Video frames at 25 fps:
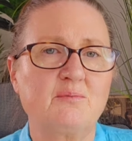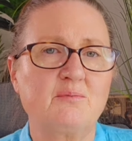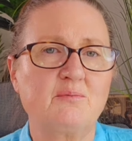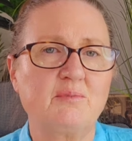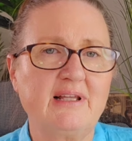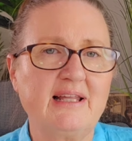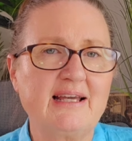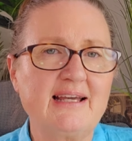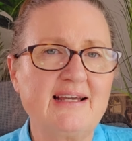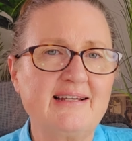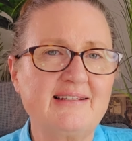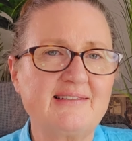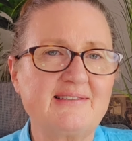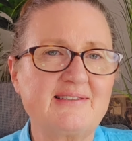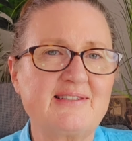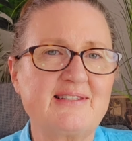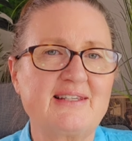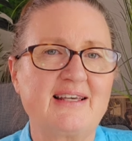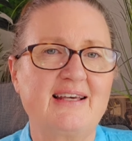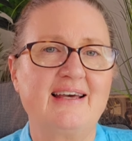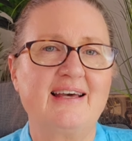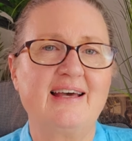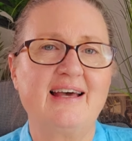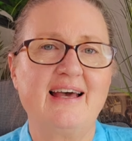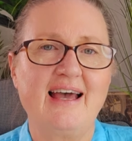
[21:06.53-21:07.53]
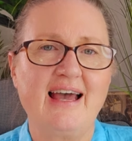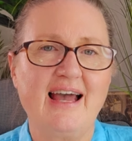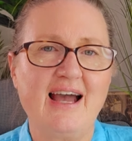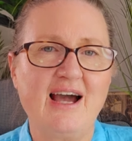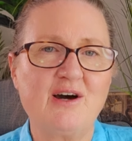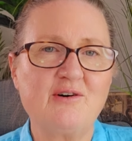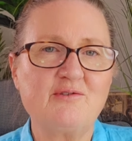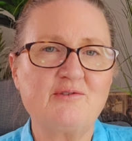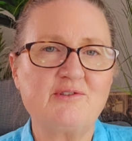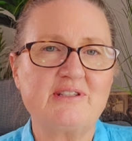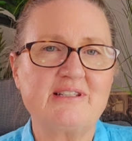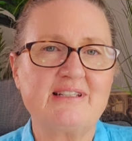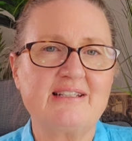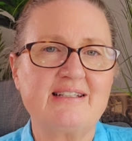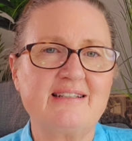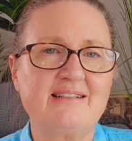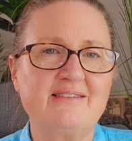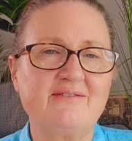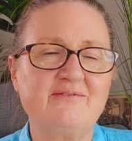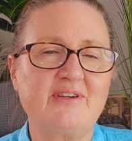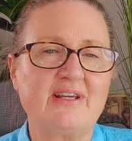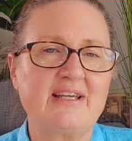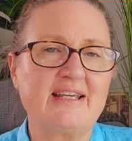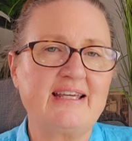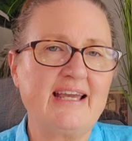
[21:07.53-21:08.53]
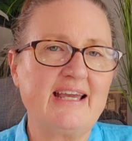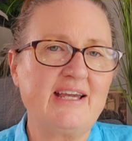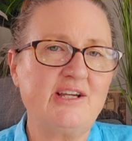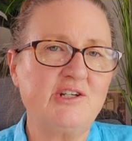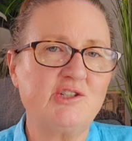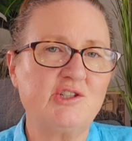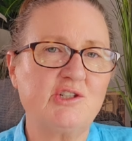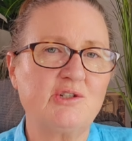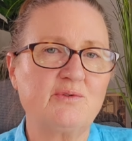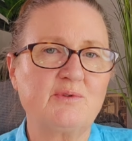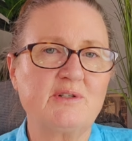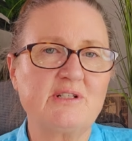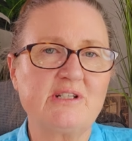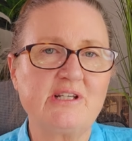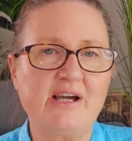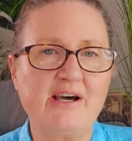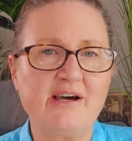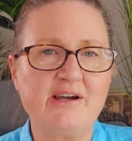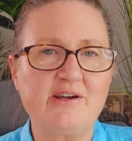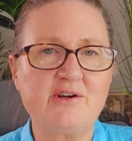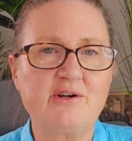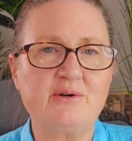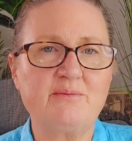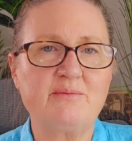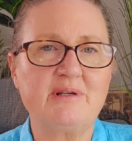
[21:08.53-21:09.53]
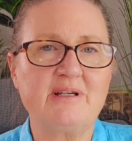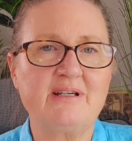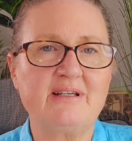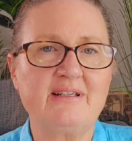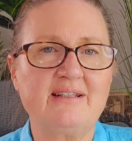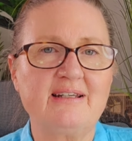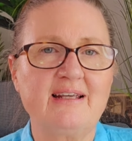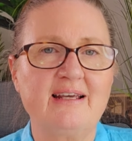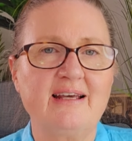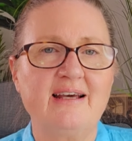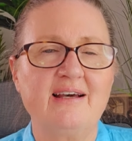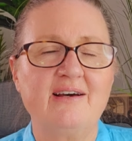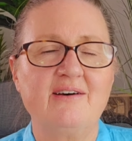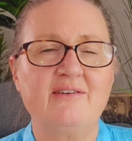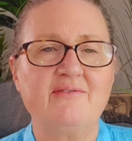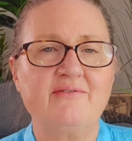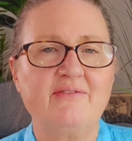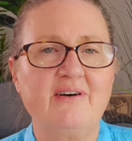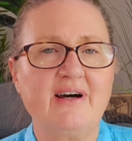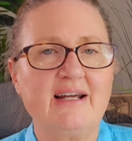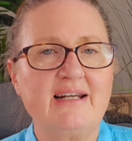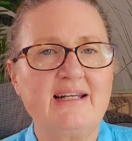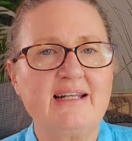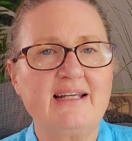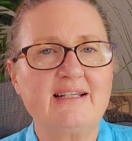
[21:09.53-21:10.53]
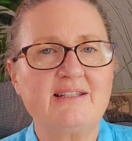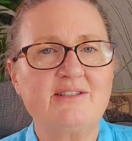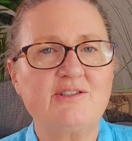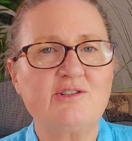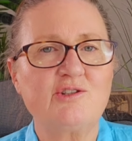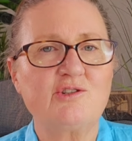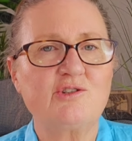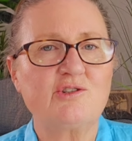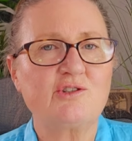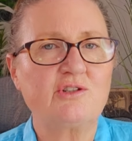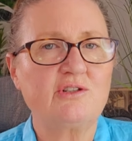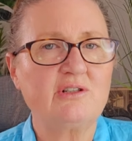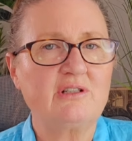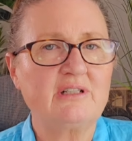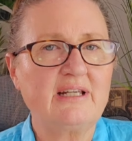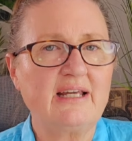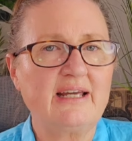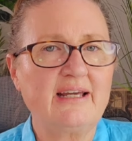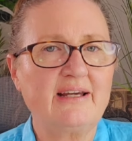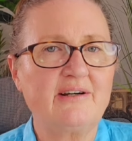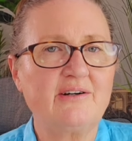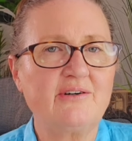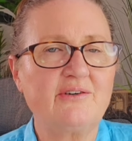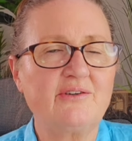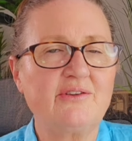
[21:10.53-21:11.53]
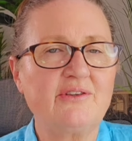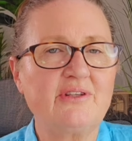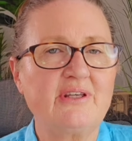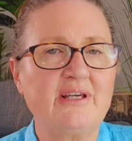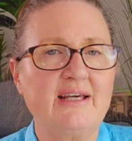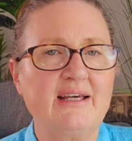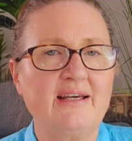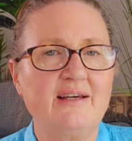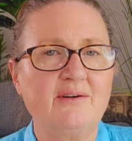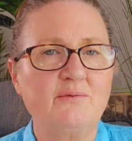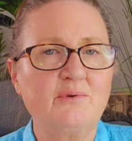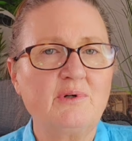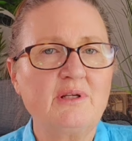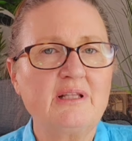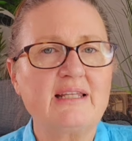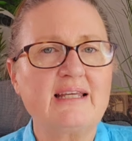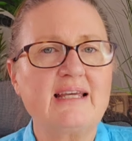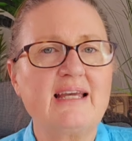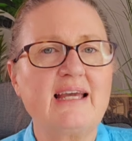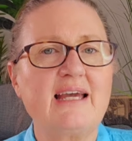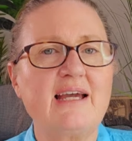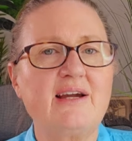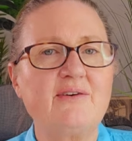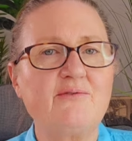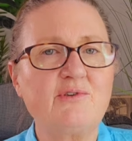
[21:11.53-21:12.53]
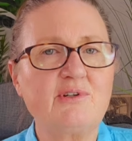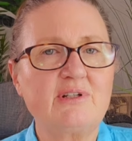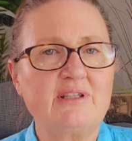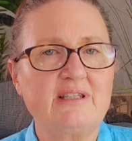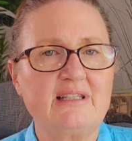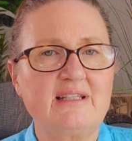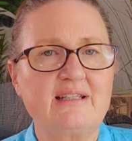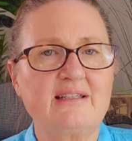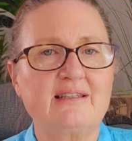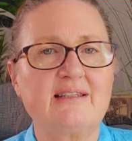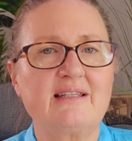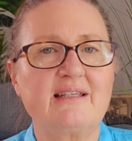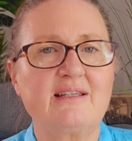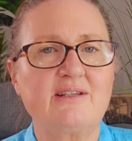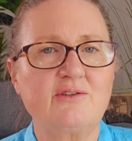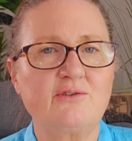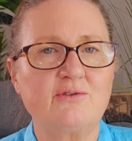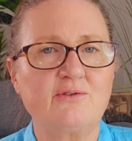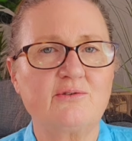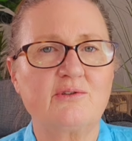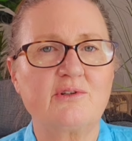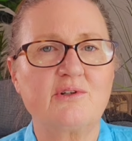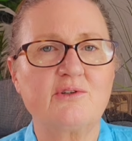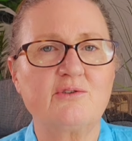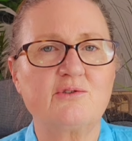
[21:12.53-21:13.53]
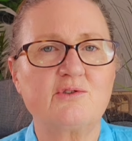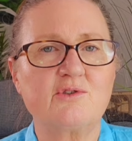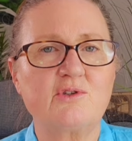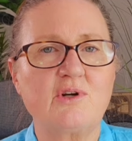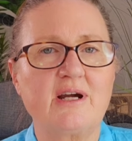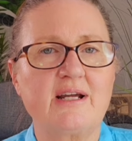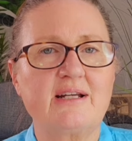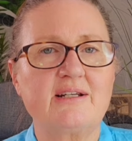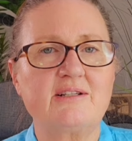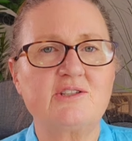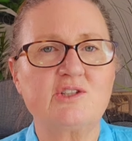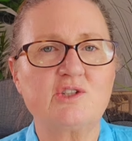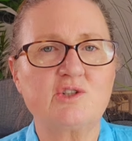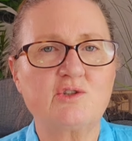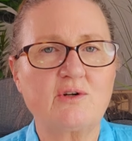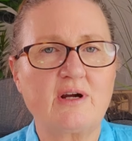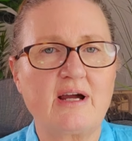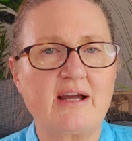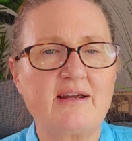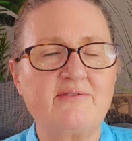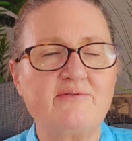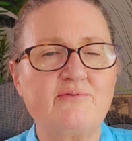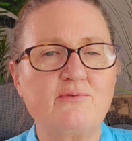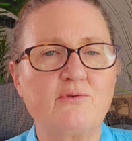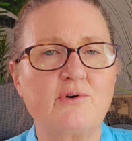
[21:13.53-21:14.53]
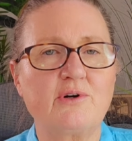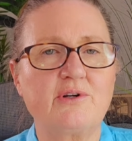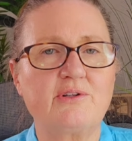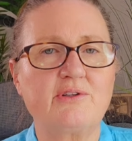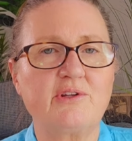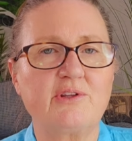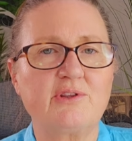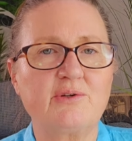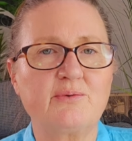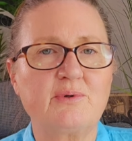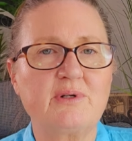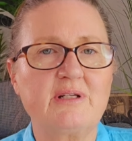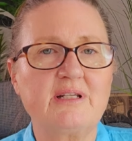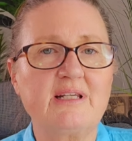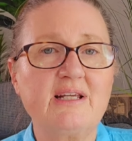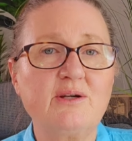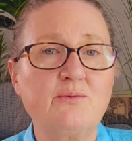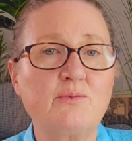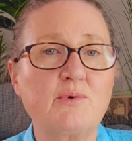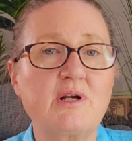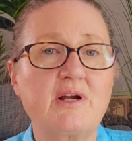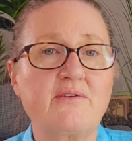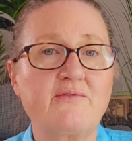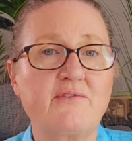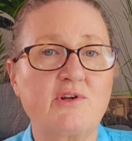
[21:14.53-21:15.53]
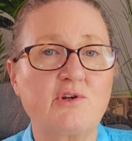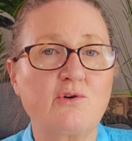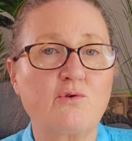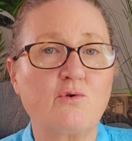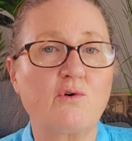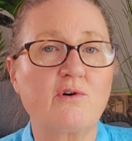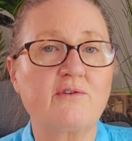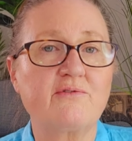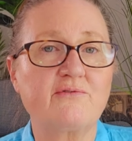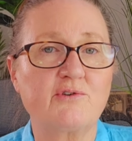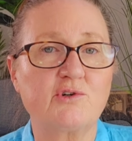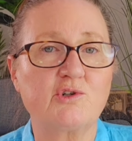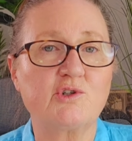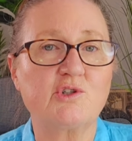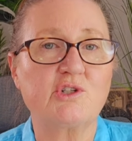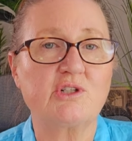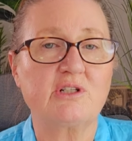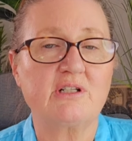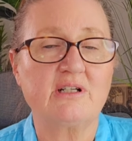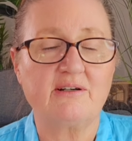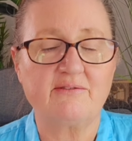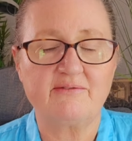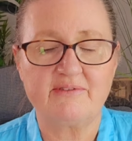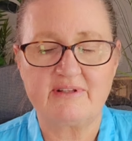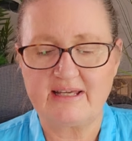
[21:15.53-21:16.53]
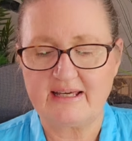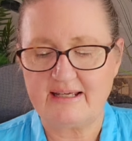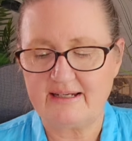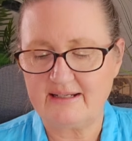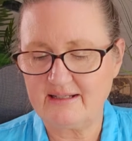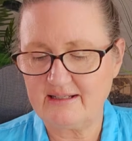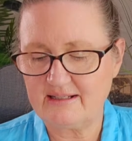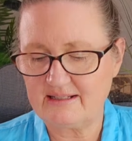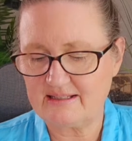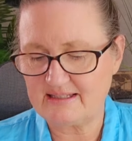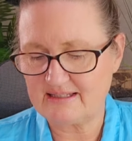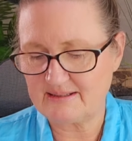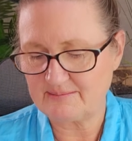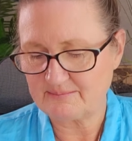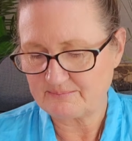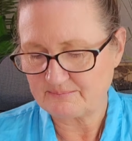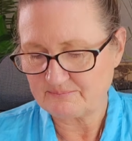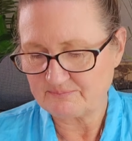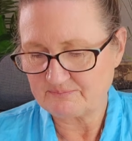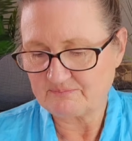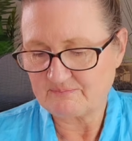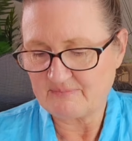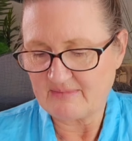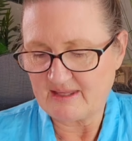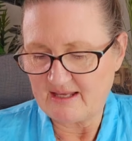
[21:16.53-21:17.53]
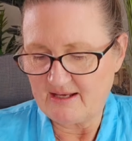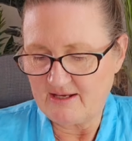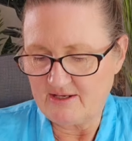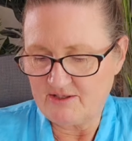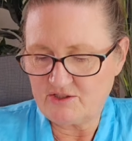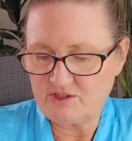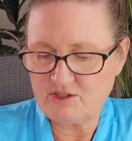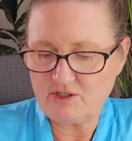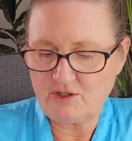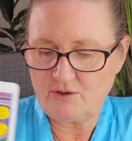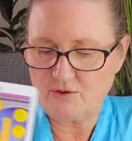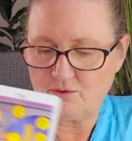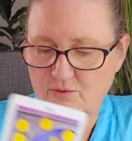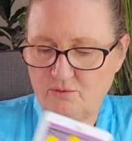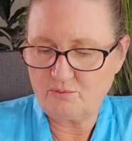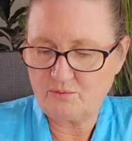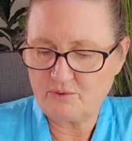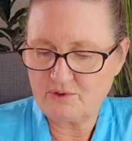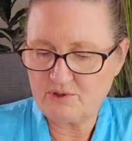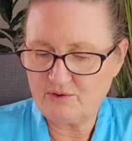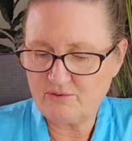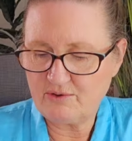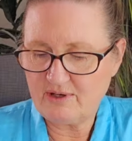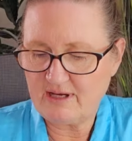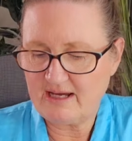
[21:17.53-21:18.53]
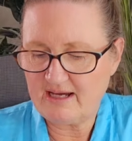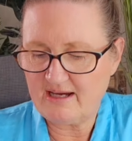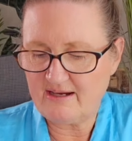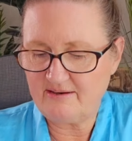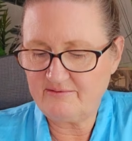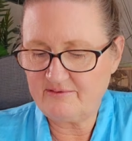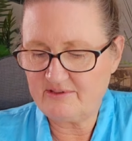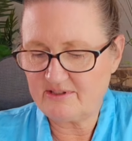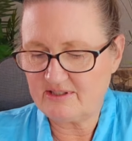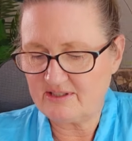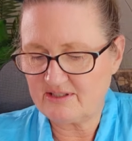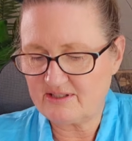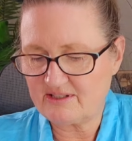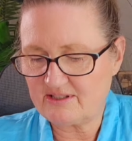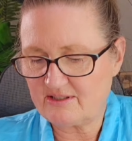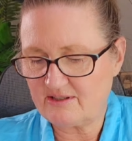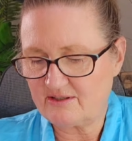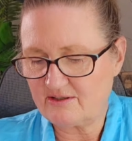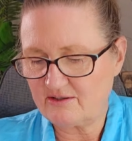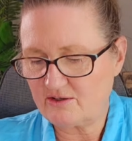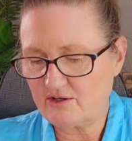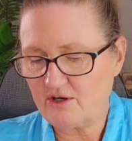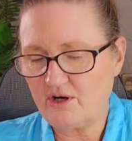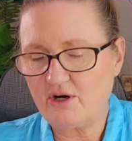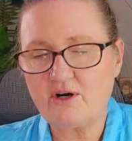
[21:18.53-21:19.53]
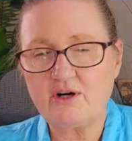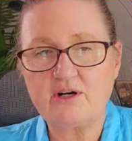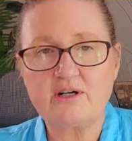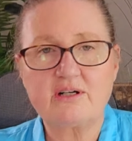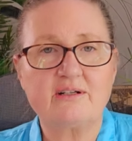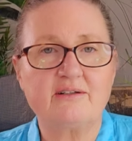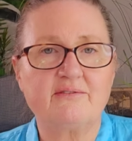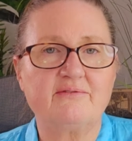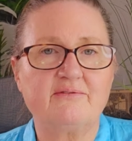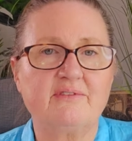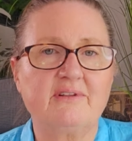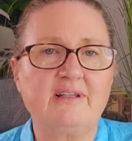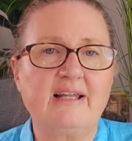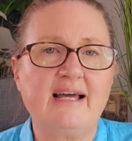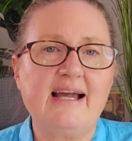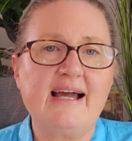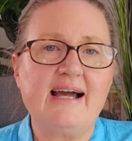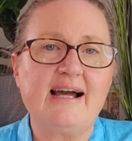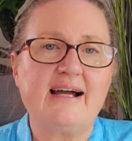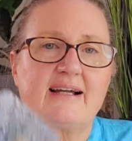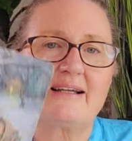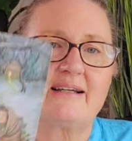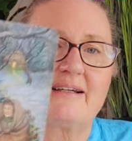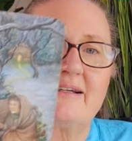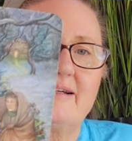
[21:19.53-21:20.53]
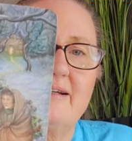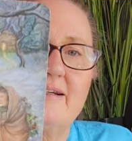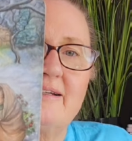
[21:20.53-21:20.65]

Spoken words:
plants, housing, vacation, retirement, finances, good health, really everything that you're trying to strive for in the 3D, whatever your version of that is. So when you have this card of lack,